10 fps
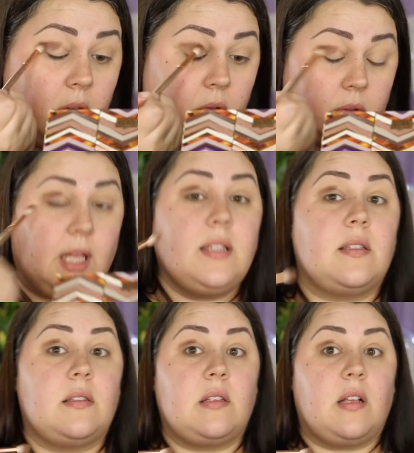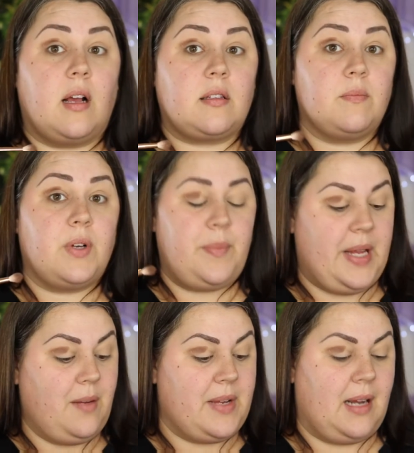Ooh, that's got some good pigment.